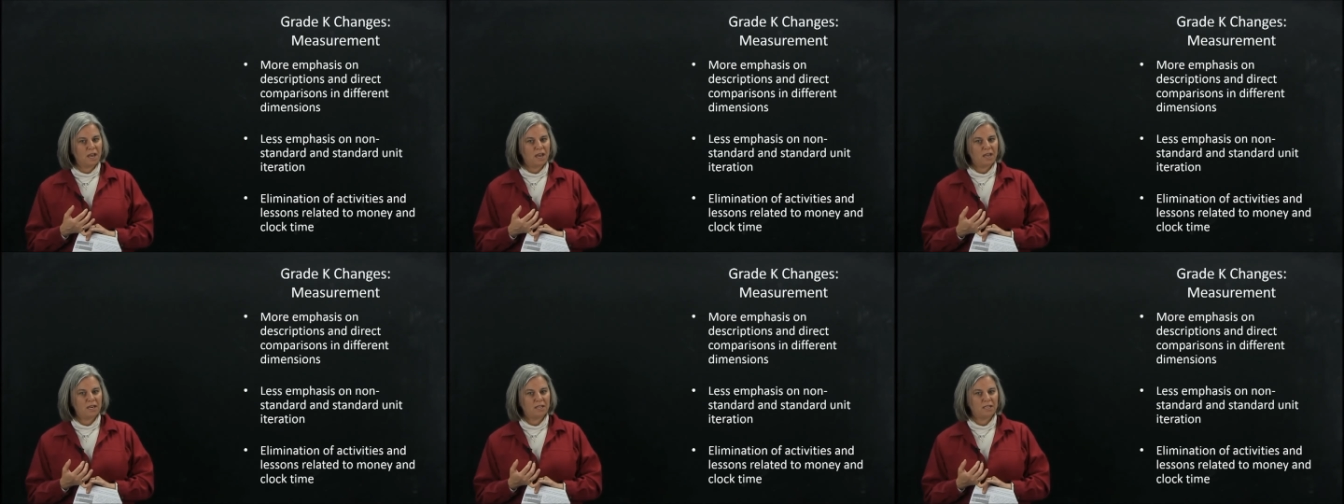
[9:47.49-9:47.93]

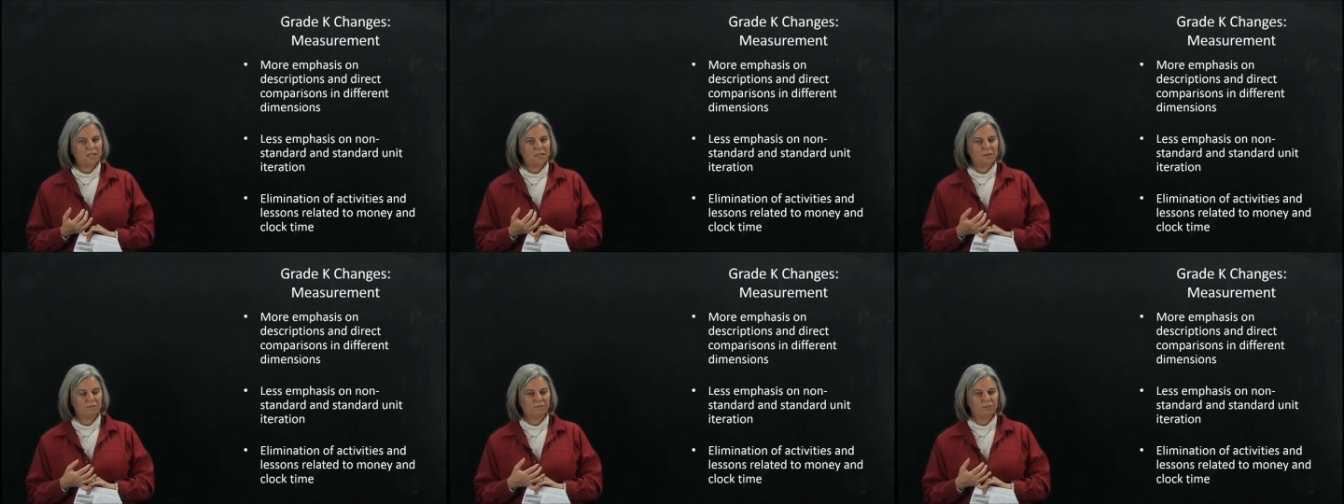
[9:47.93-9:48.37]

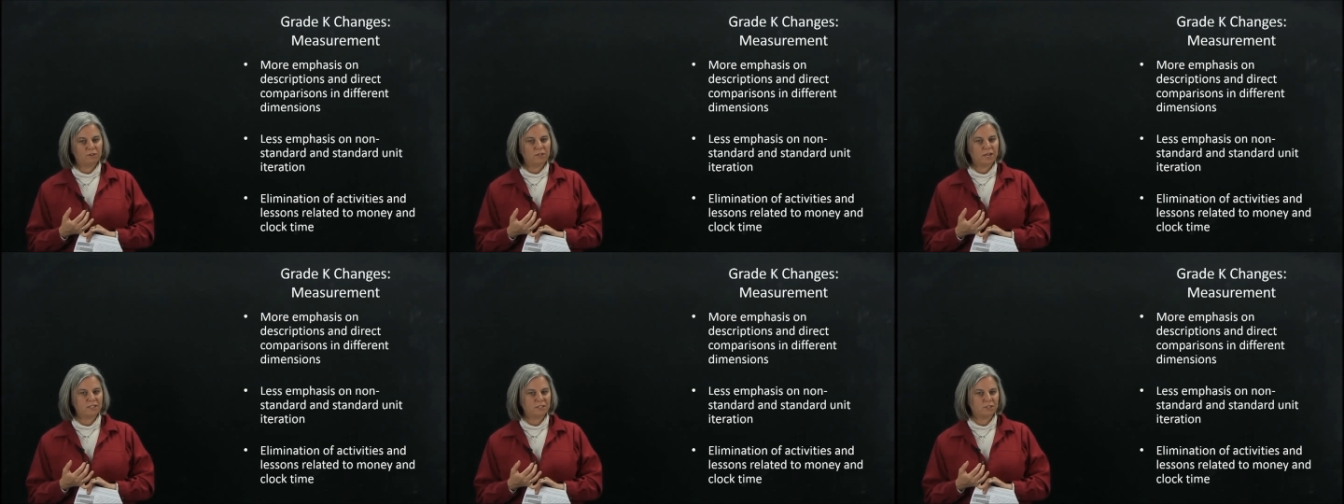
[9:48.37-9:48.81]
any full
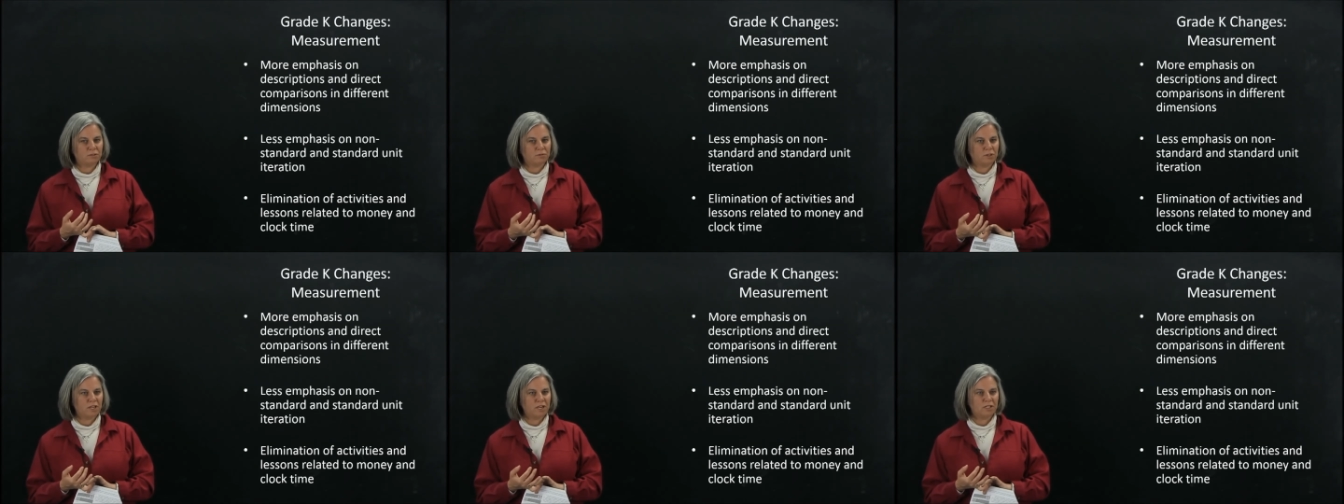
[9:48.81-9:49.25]
lessons
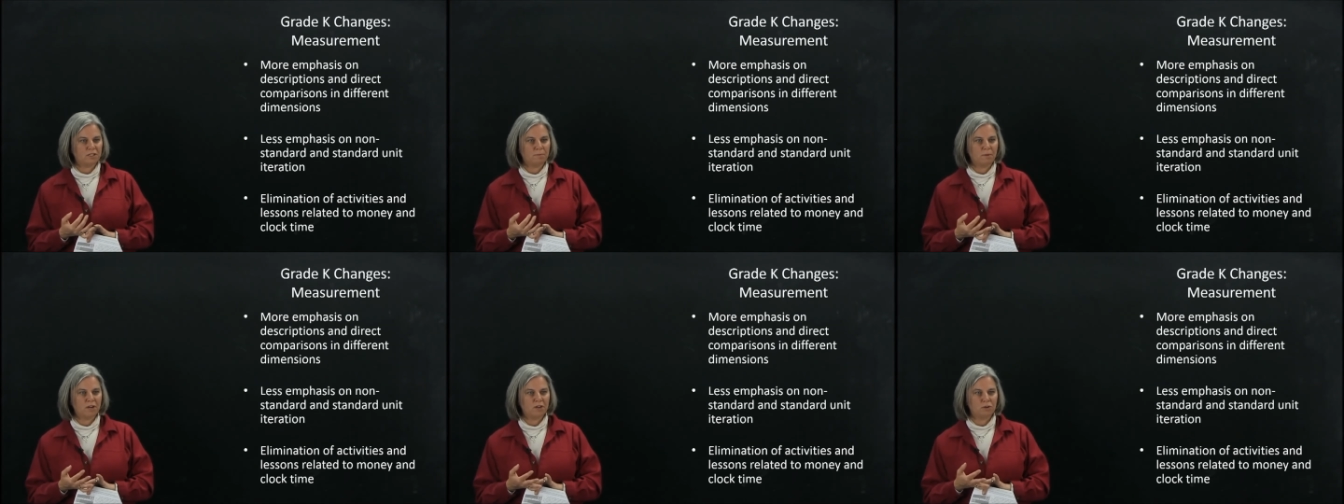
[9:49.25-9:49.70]
related
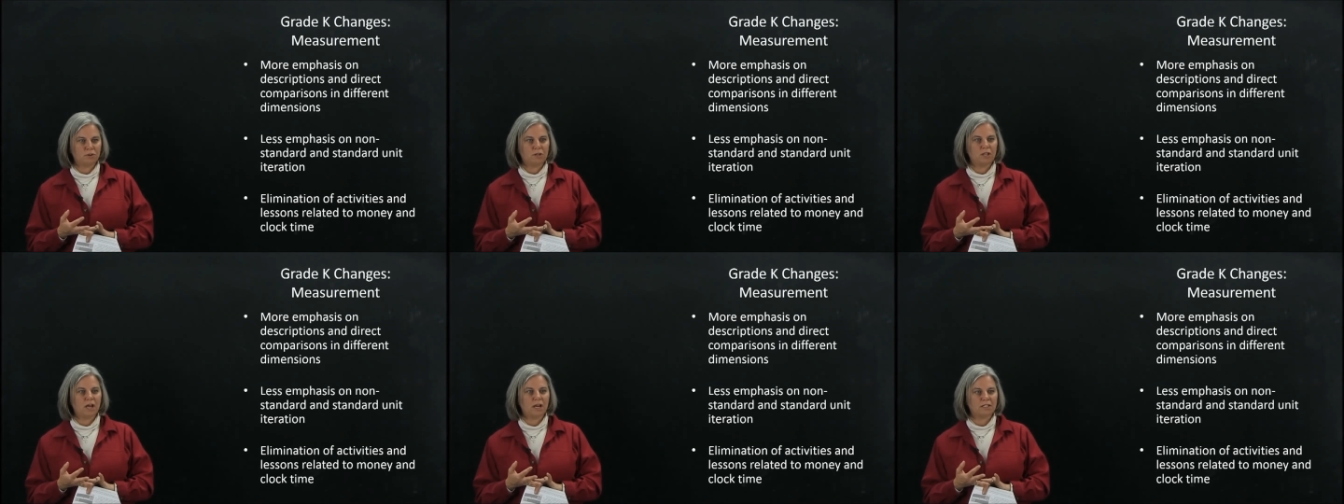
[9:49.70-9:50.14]
to money or
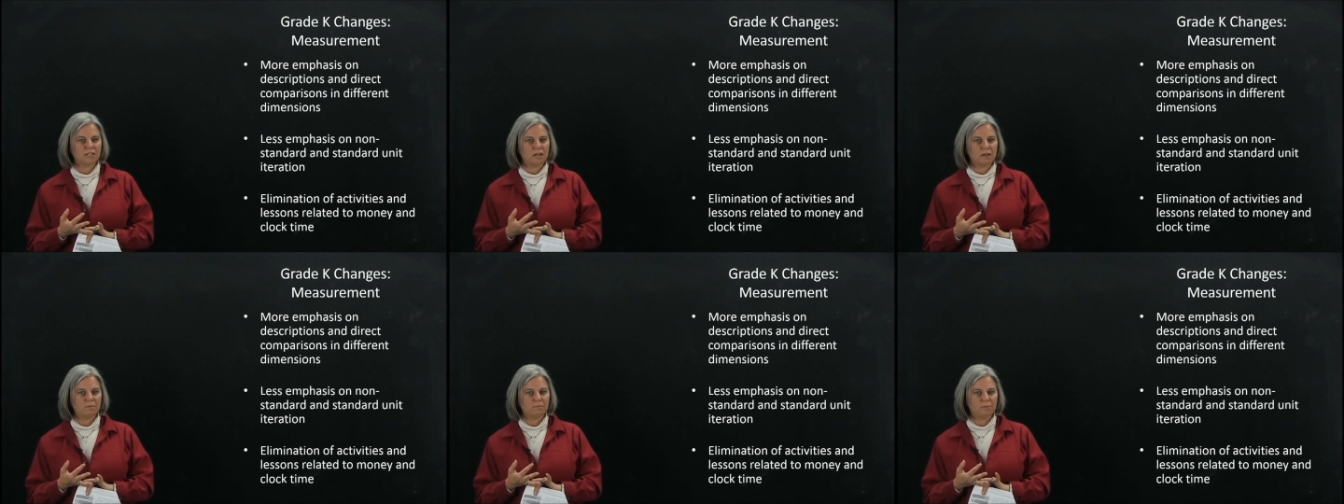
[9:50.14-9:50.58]
clock
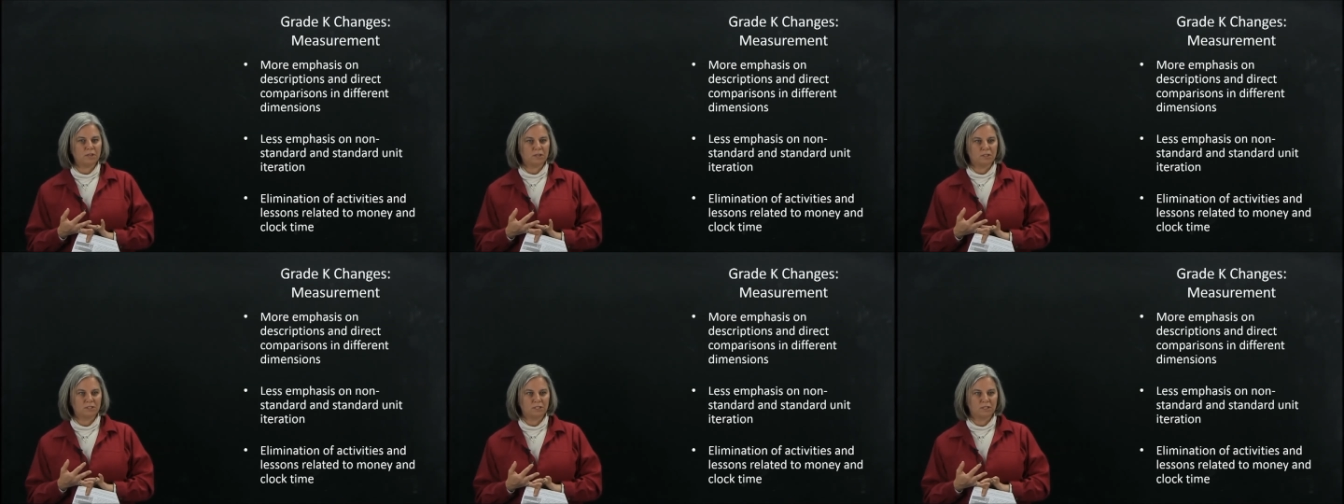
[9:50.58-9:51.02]
time
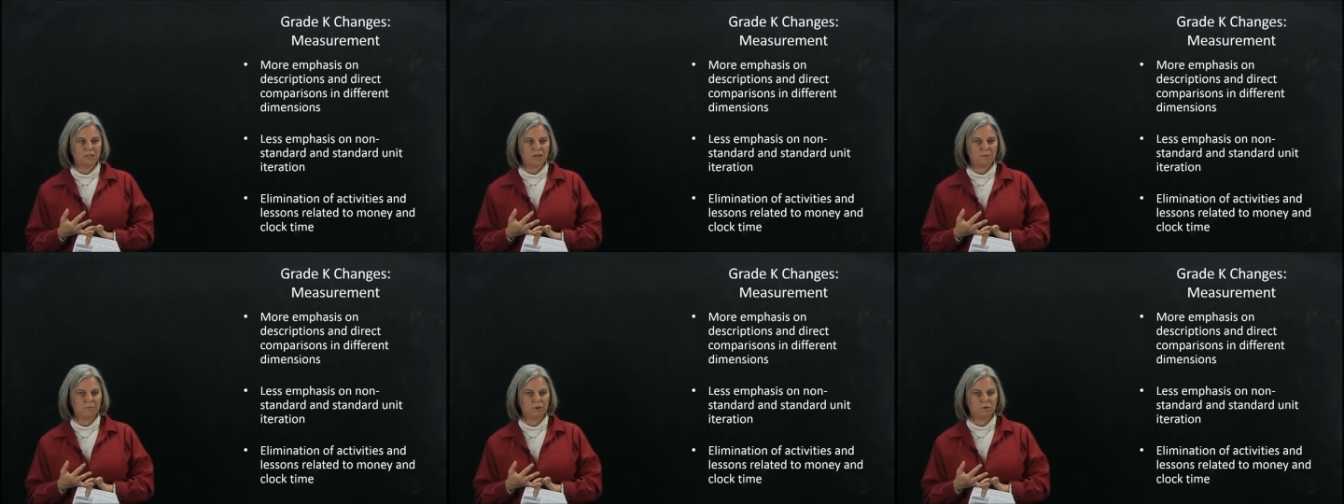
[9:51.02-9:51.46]
because in the
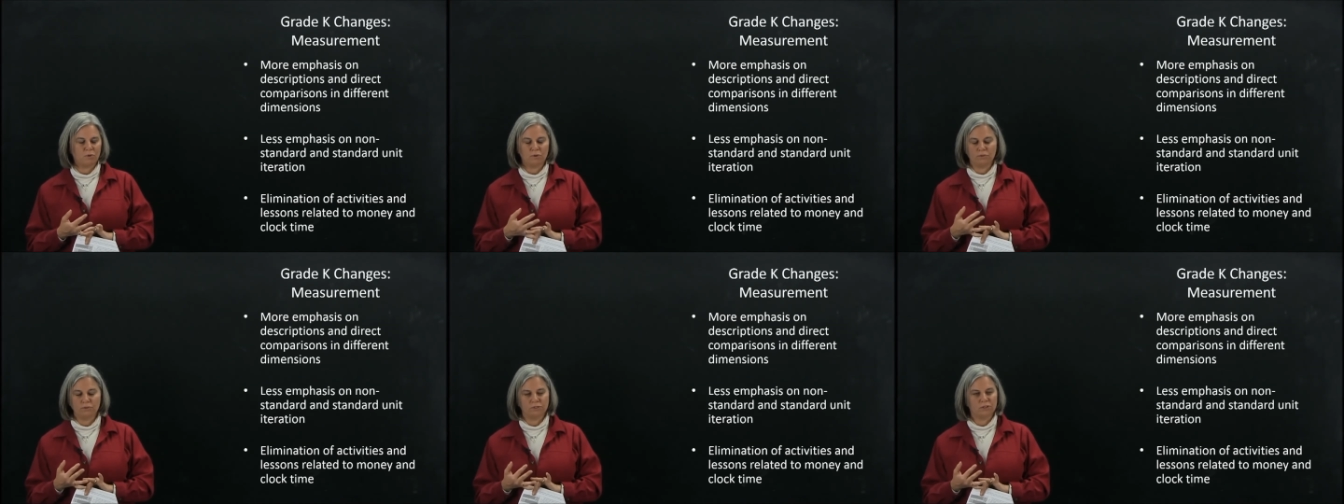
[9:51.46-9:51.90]
Common
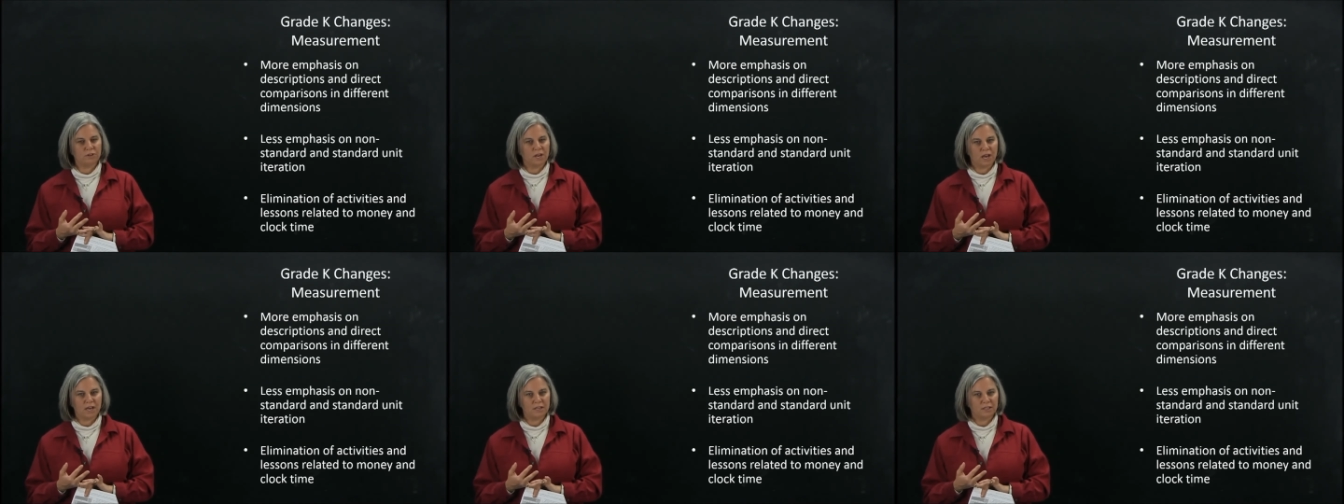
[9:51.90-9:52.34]
Core those are
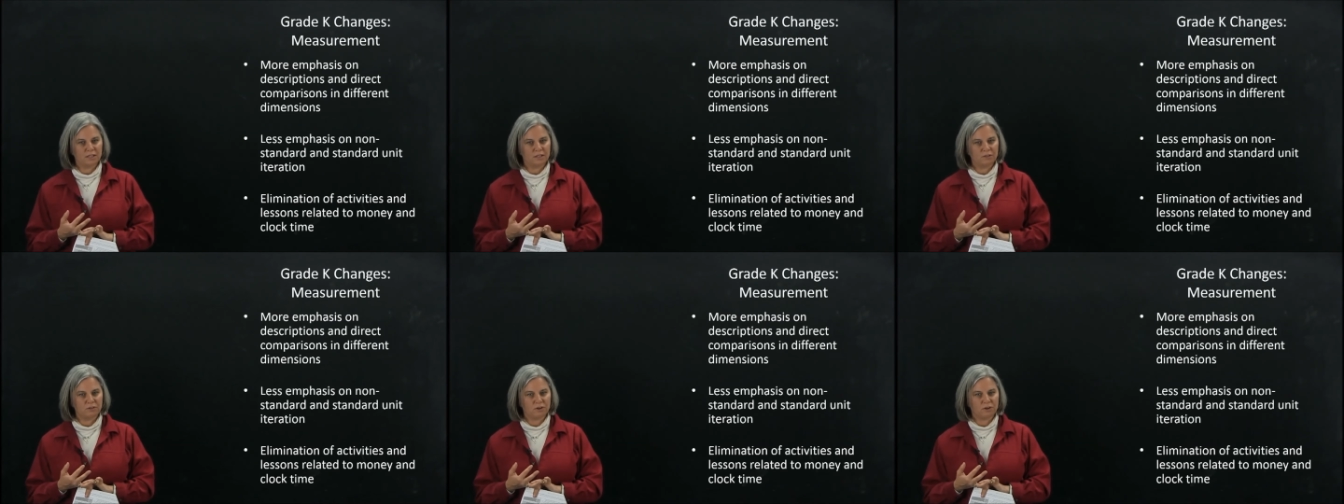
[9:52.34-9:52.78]
not in
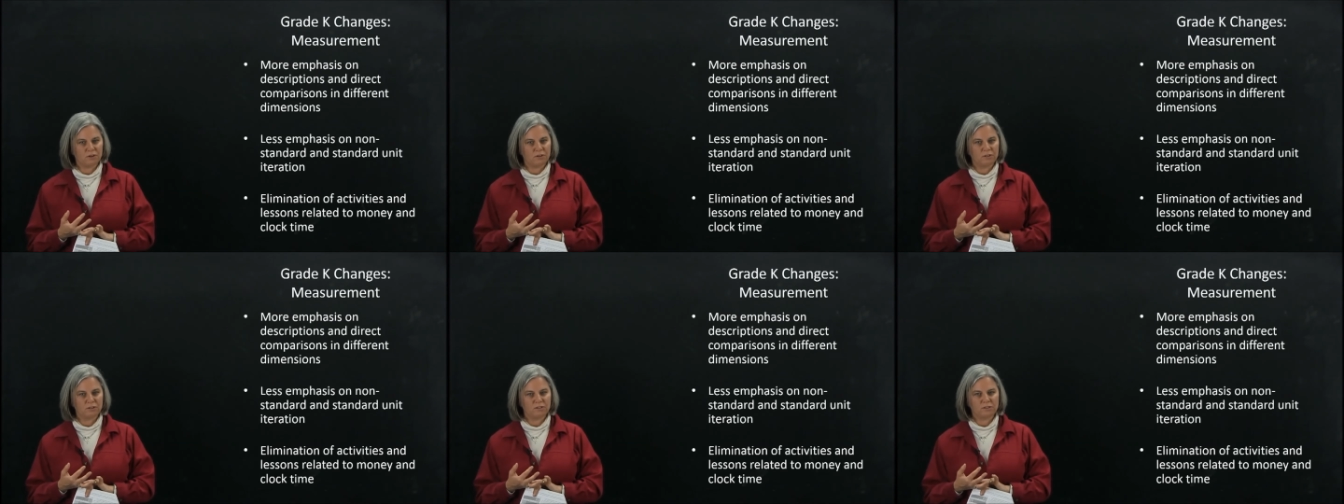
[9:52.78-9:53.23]
kindergarten.